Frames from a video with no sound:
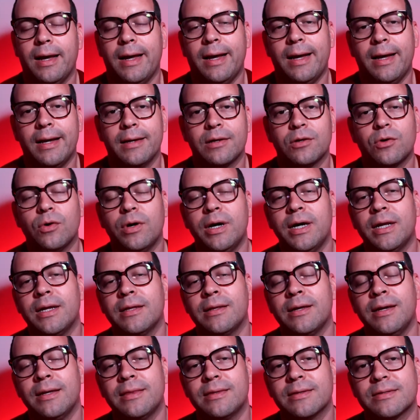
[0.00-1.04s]
And go ahead
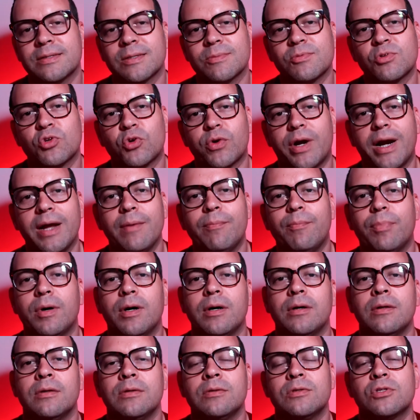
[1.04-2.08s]
and hit the subscribe
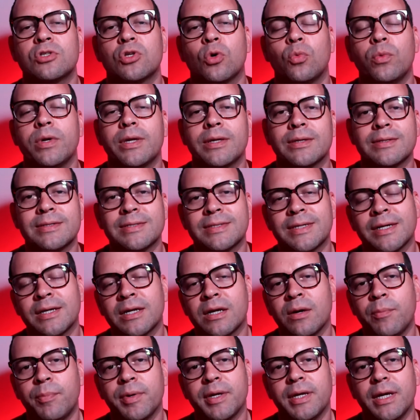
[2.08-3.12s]
button so we can
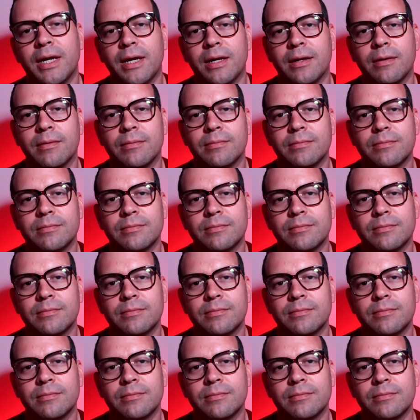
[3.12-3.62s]
sync up again.